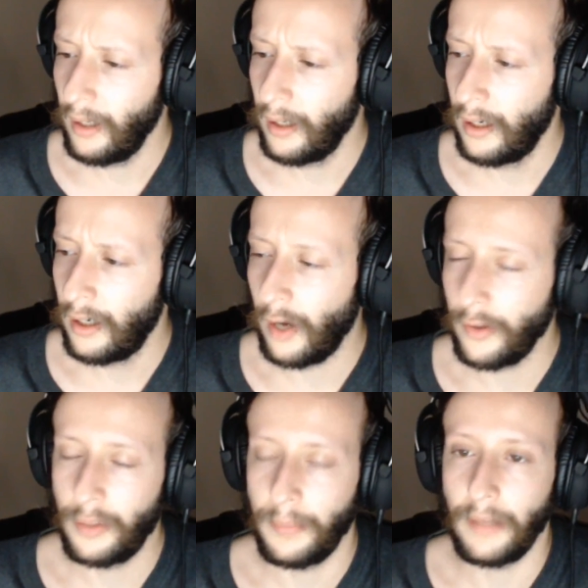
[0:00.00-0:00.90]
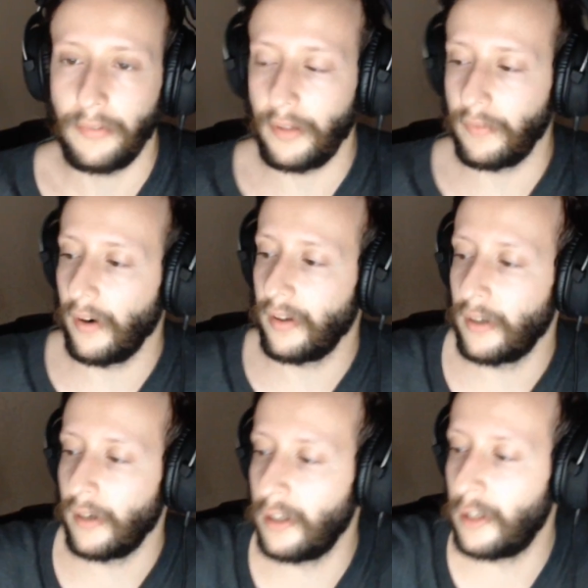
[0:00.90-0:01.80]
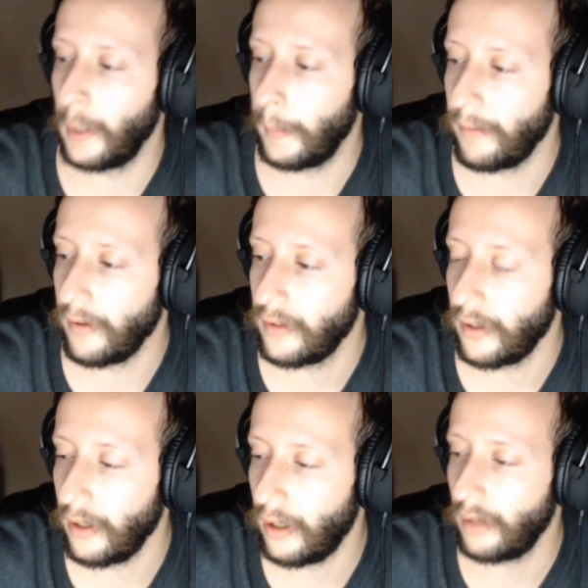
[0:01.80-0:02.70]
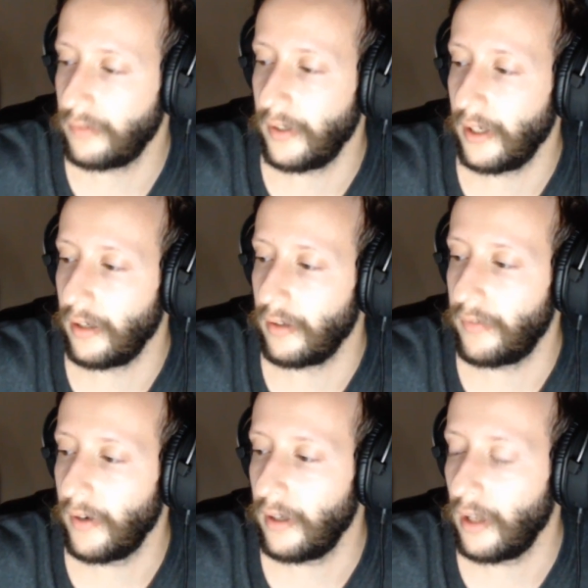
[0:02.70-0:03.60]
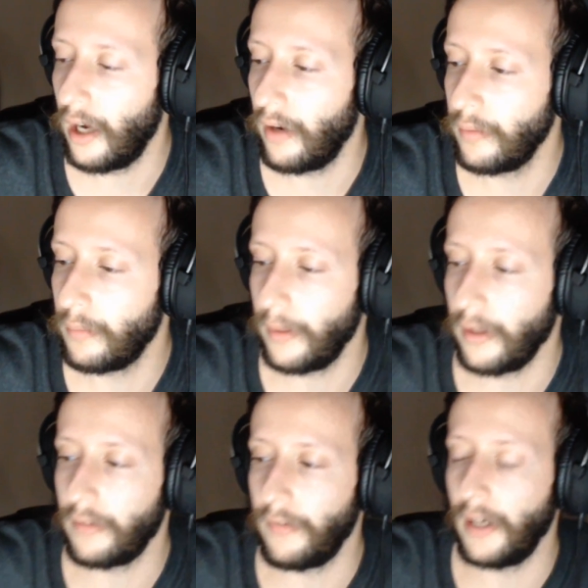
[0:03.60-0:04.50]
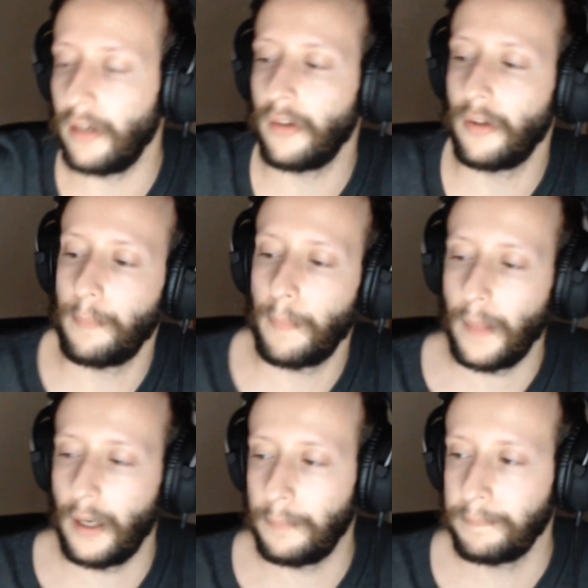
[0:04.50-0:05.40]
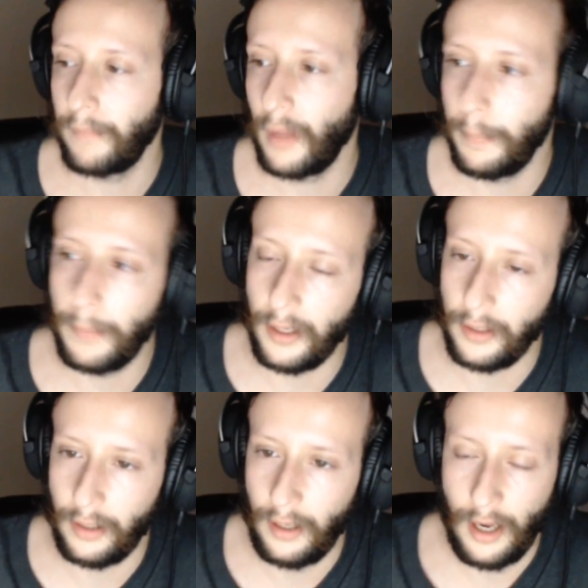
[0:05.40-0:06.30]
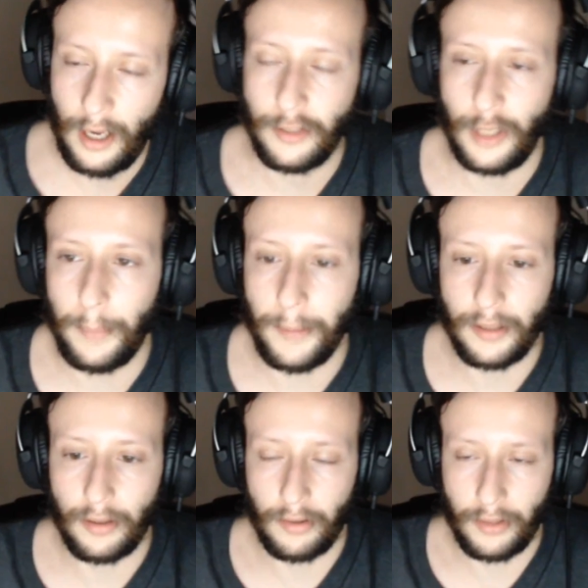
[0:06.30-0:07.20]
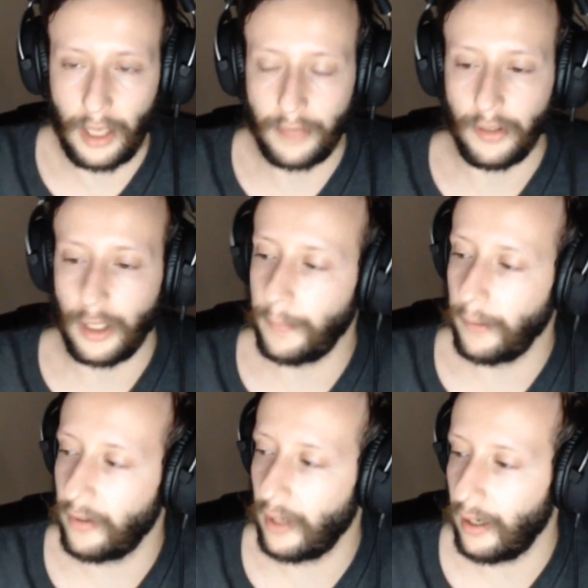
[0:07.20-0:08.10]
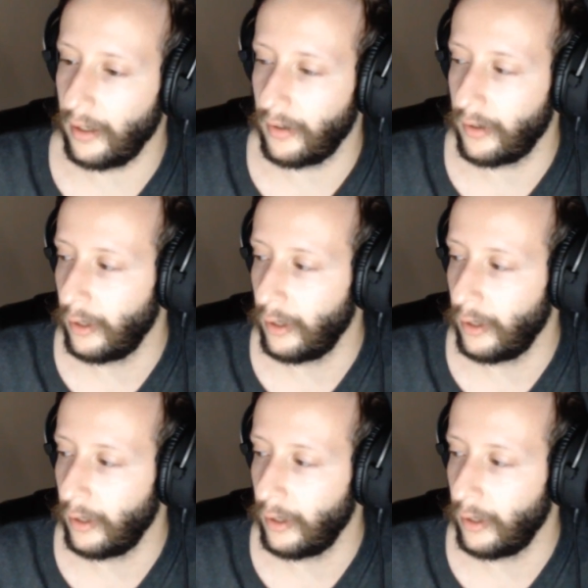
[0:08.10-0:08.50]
Also, whenever you first turn it on, first turn it off, it is very loud with its fans. But that's not a big deal. It only lasts for a couple of seconds.